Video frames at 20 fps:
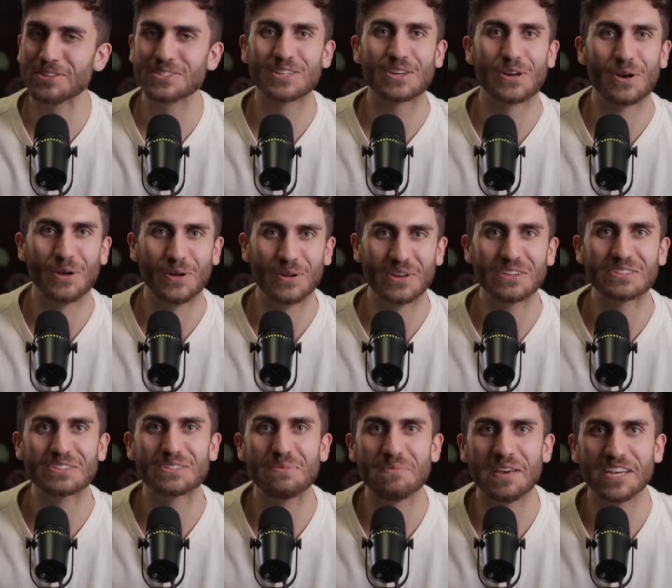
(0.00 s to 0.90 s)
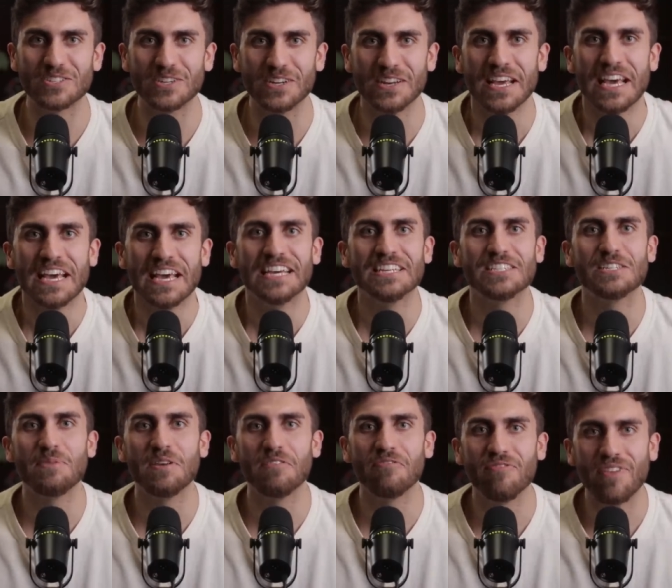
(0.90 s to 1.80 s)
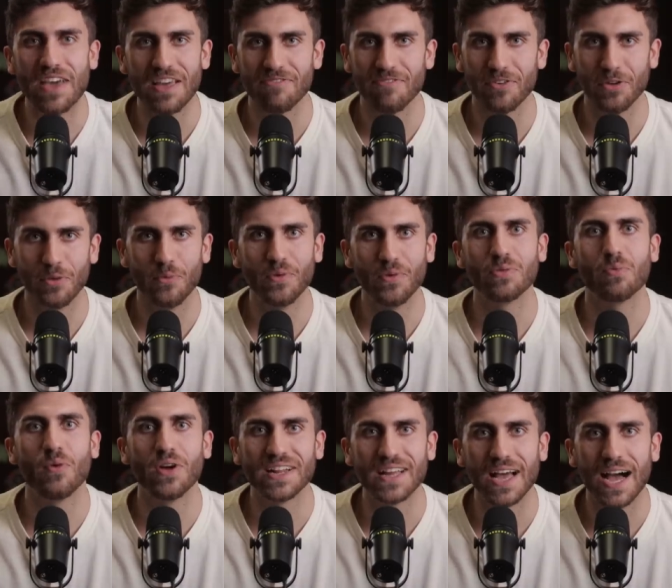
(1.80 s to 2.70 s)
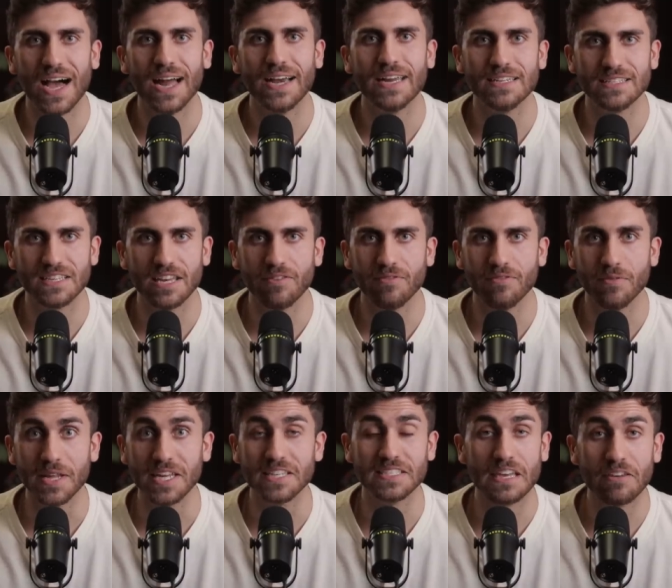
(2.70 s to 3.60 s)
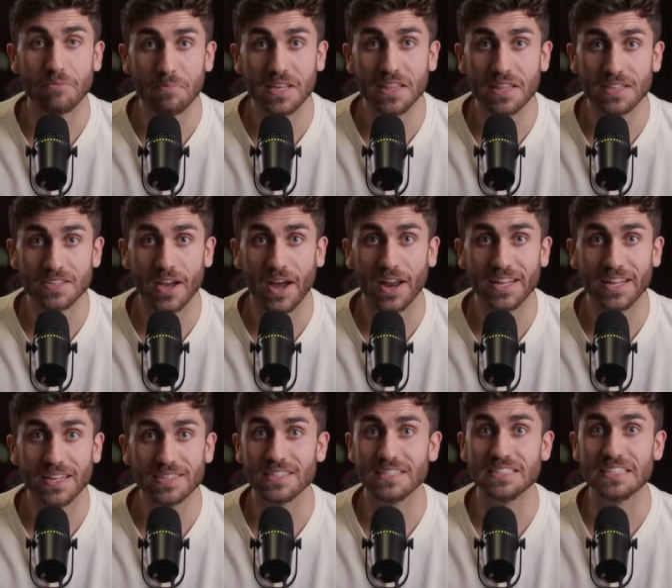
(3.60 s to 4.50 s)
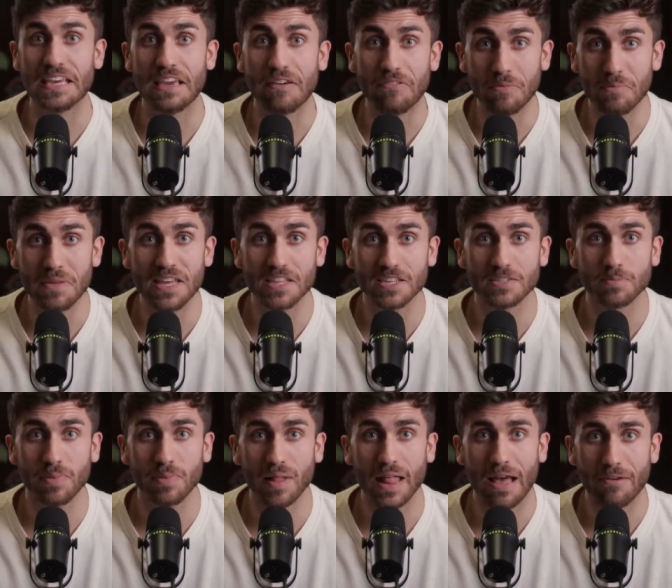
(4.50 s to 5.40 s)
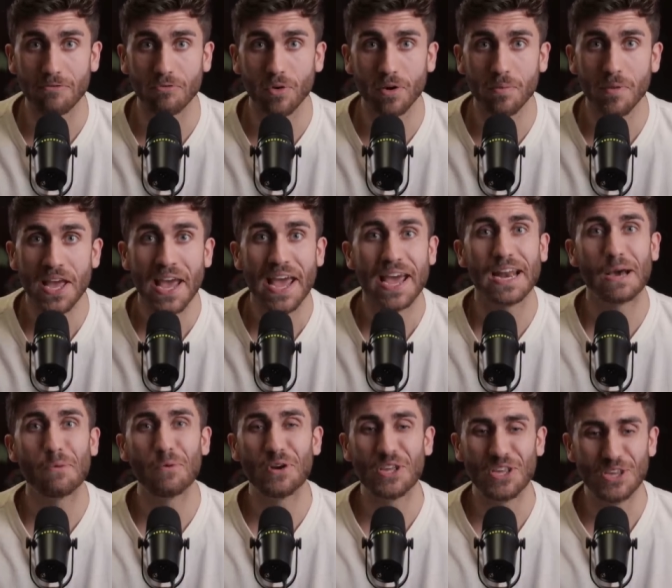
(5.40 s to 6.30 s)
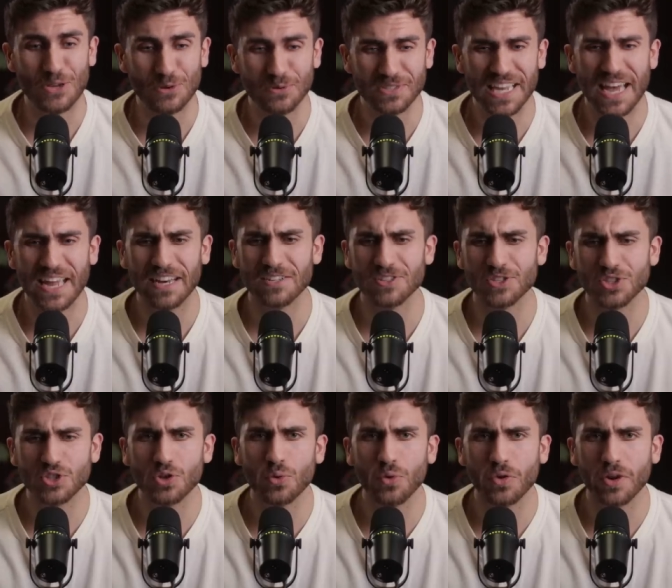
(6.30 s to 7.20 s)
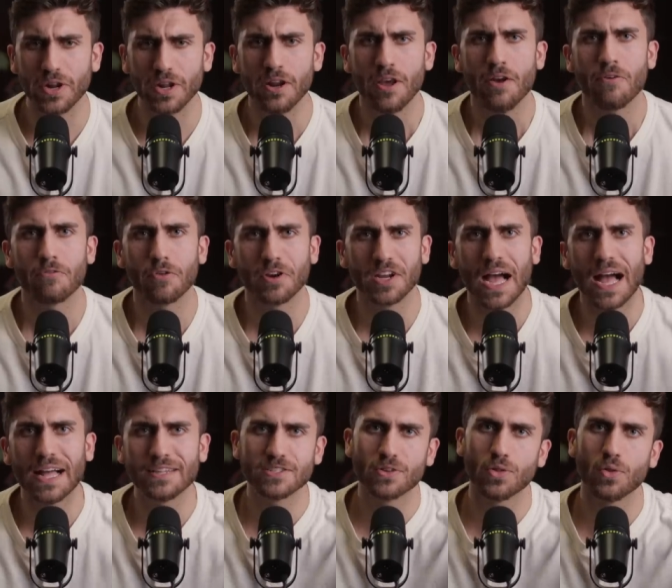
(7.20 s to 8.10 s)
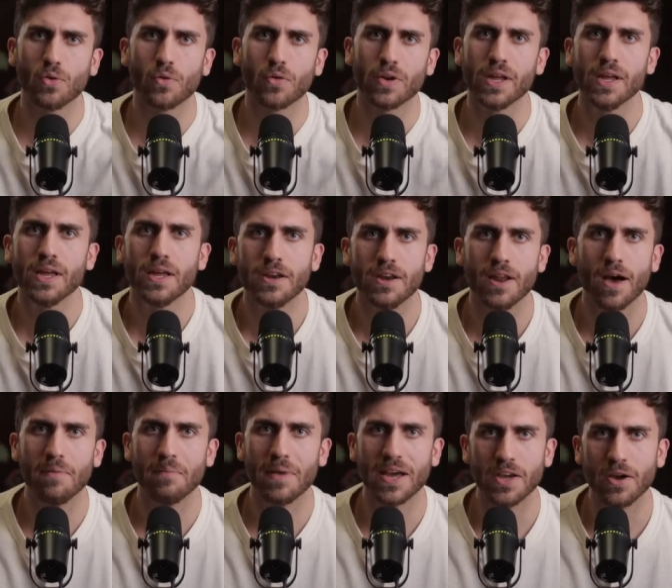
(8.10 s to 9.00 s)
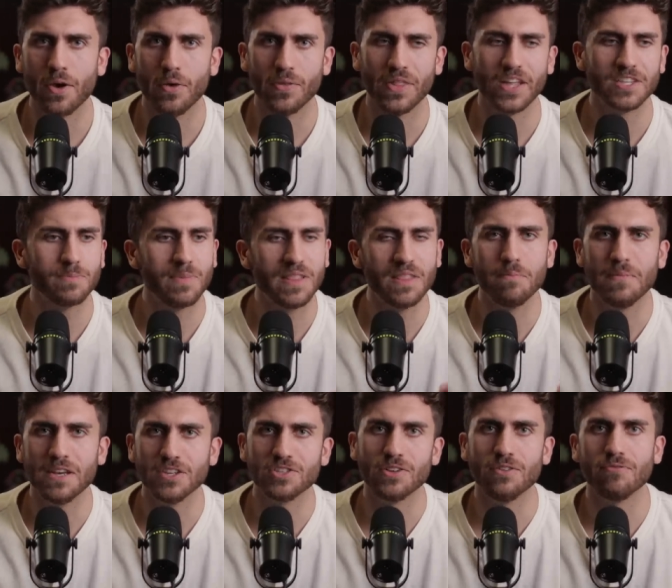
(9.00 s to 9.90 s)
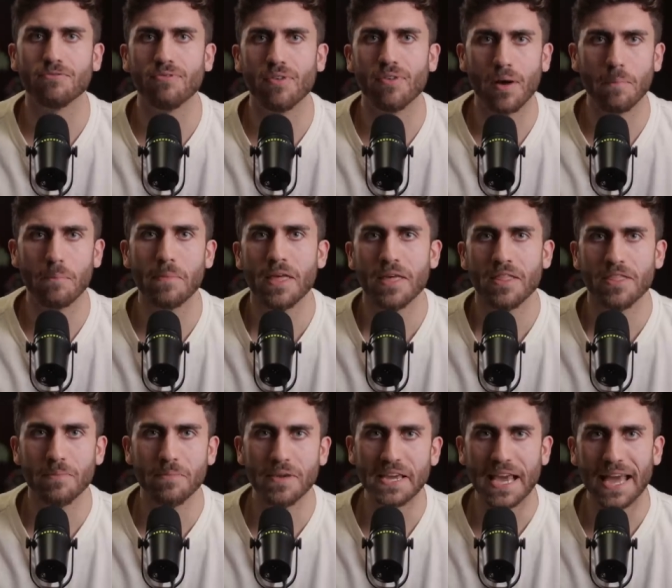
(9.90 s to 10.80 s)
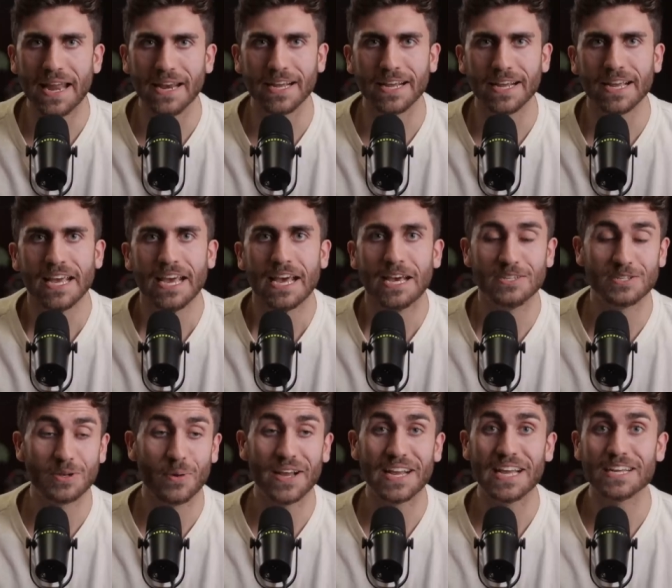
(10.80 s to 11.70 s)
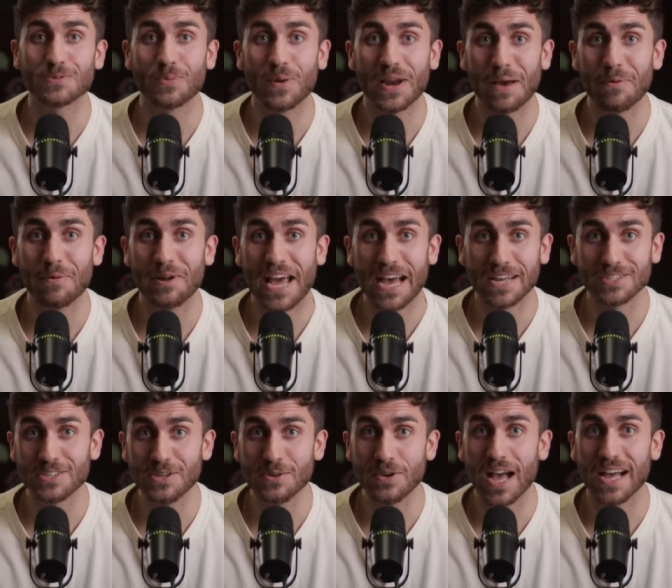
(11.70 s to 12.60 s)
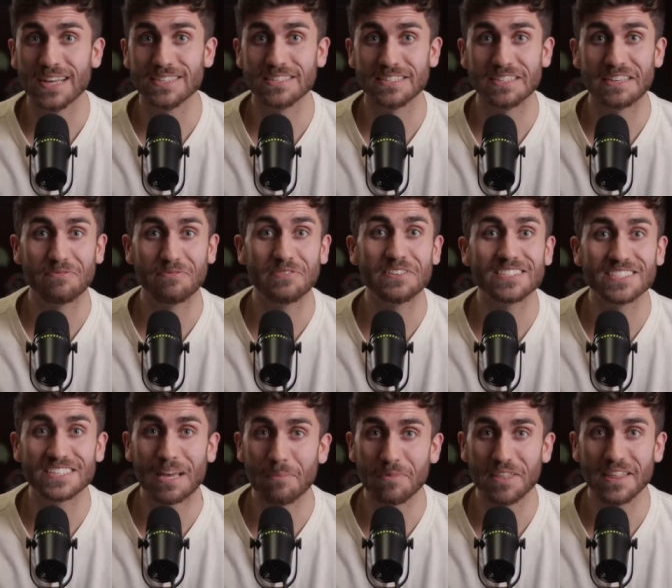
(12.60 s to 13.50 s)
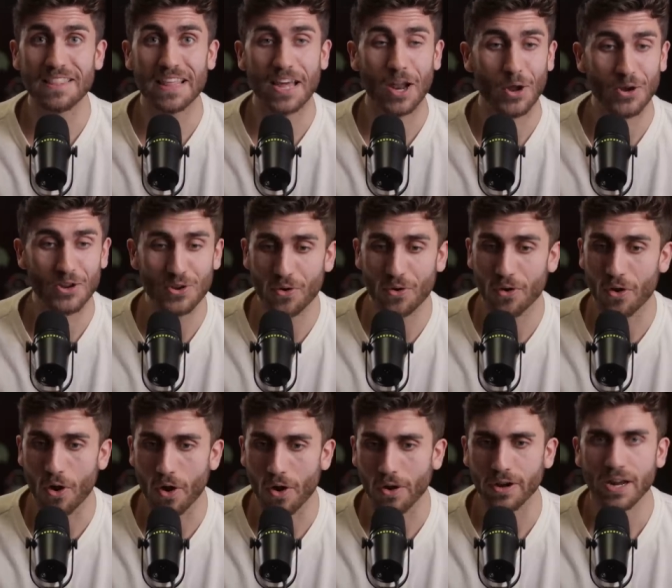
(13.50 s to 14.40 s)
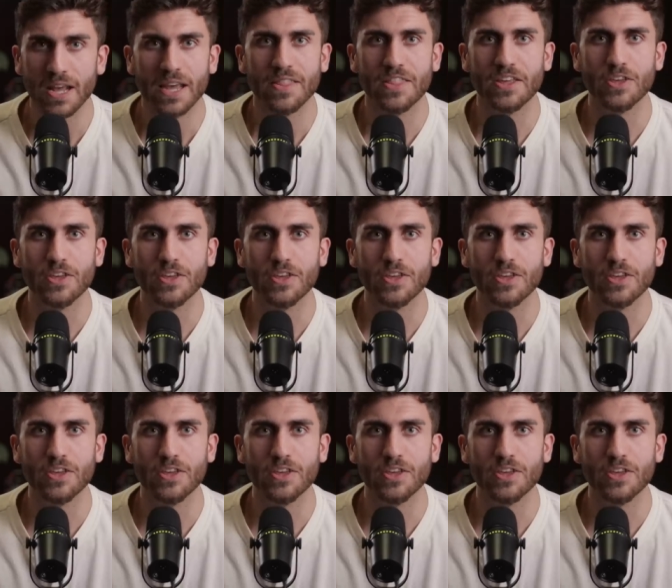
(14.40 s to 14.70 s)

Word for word: here's the goal, here's the mission is to be faithful with what God has given me. He's given me this audience, He's given me this platform, and I want to use that and steward it for God's glory, not my own. That's been the mission from the beginning. And so I guess what I would ask you guys is if it's something that on your heart,